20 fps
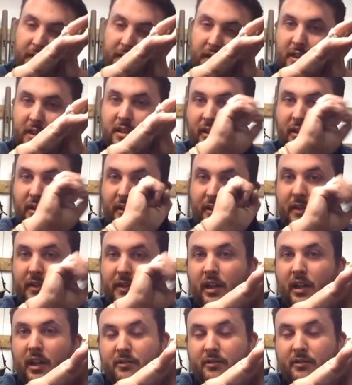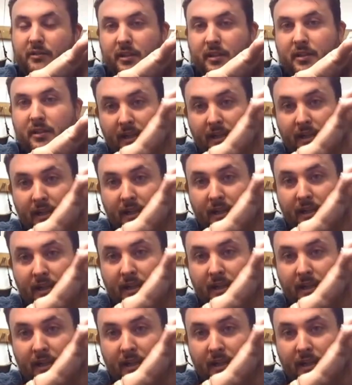first lot of cartridge
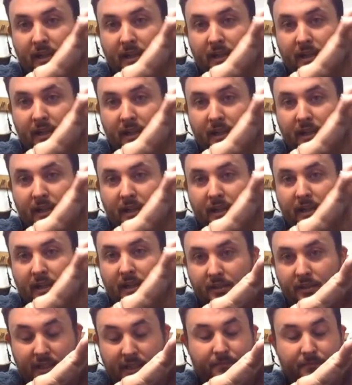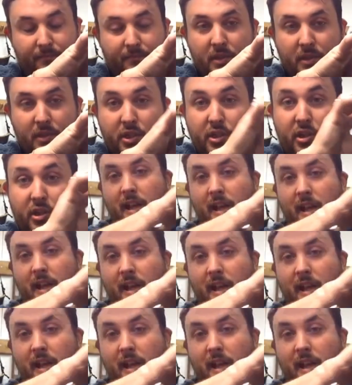and um, shot rolls up,
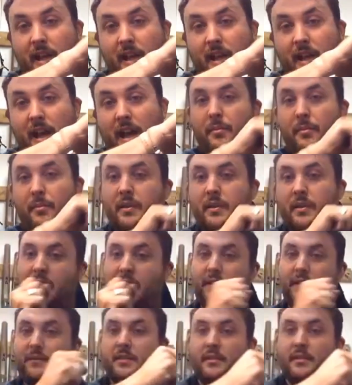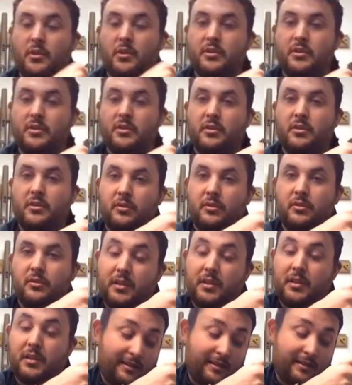it leaves what's called
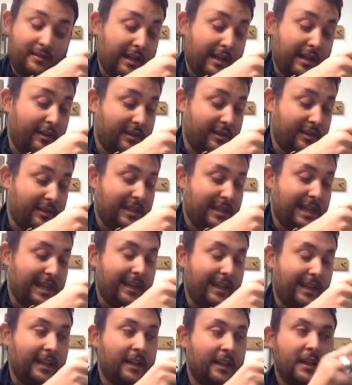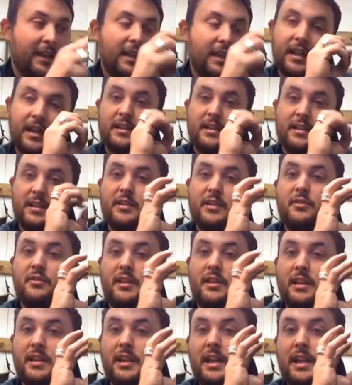and known as leading, and it's
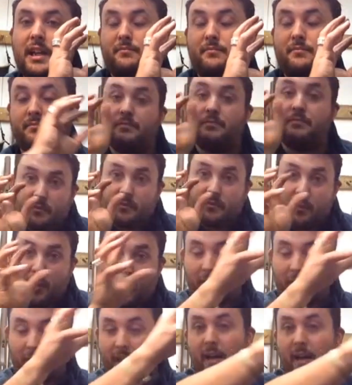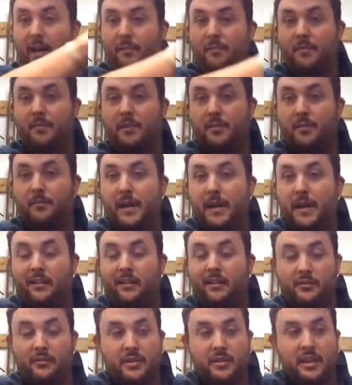literally the lead rolling up the
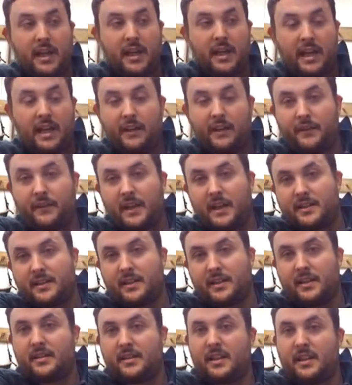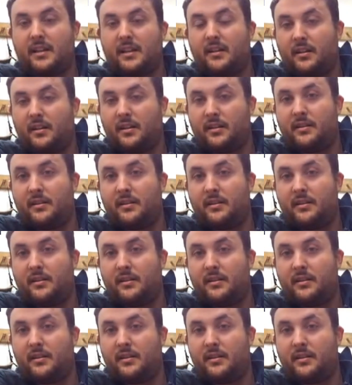barrels. And if that sits there,